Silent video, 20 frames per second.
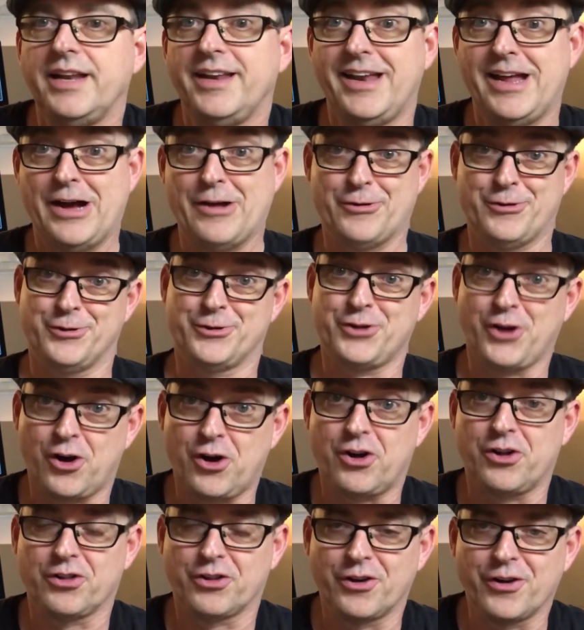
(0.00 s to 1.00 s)
Now they're
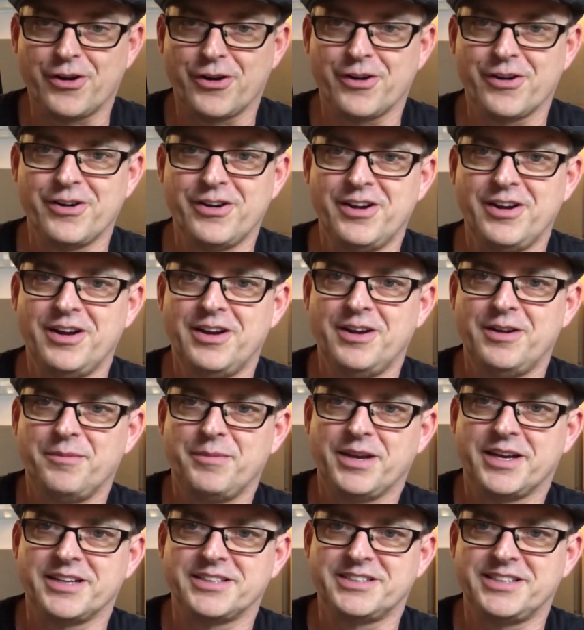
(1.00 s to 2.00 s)
taller
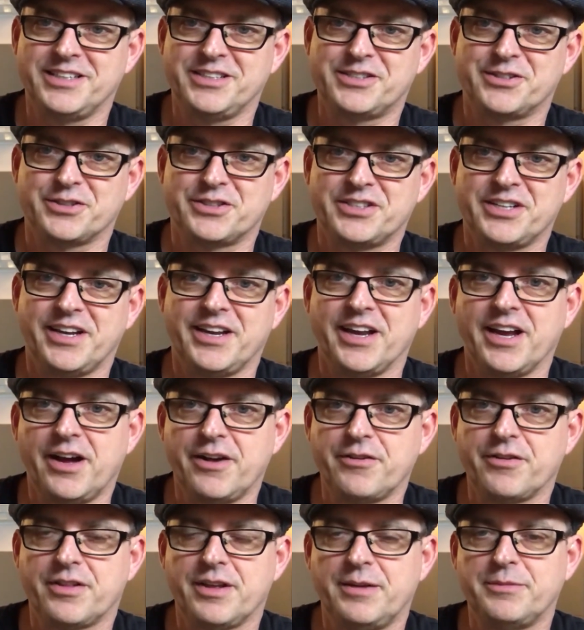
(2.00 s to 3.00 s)
because these are sitting
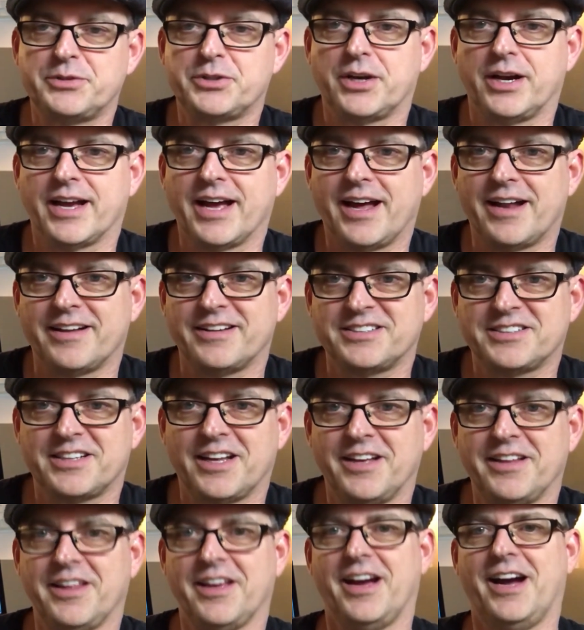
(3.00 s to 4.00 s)
under them, so I got a
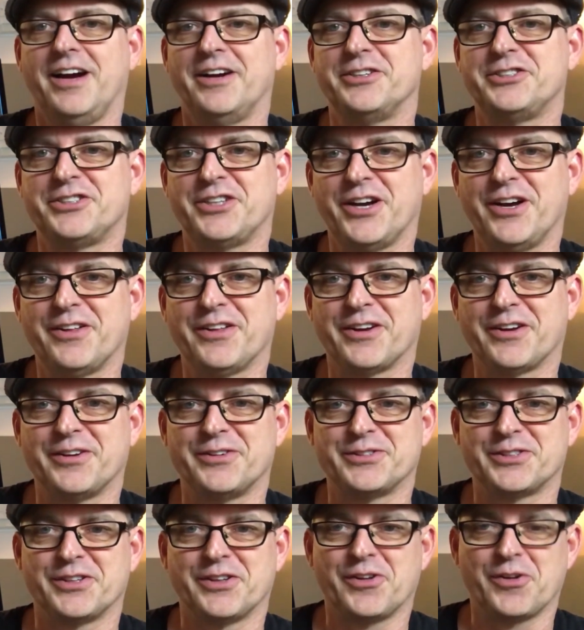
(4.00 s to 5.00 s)
slightly higher chair that
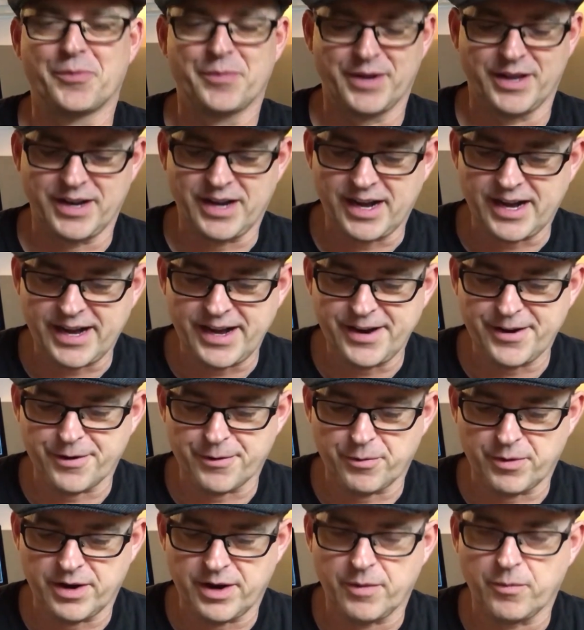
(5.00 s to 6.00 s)
goes a little bit
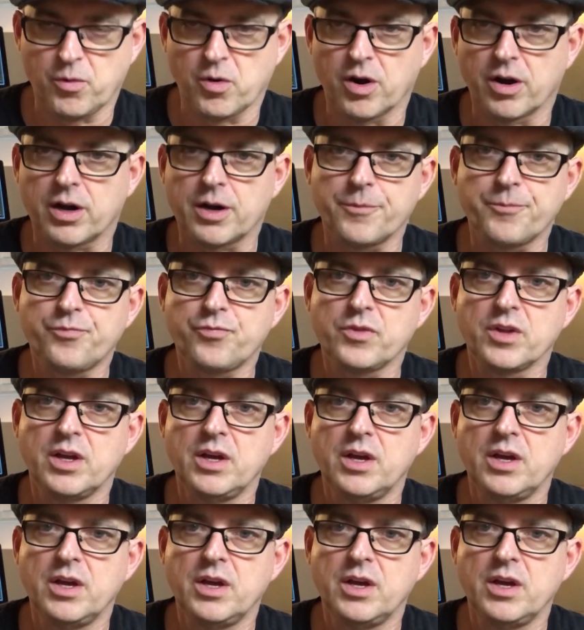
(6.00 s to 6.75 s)
higher when I work.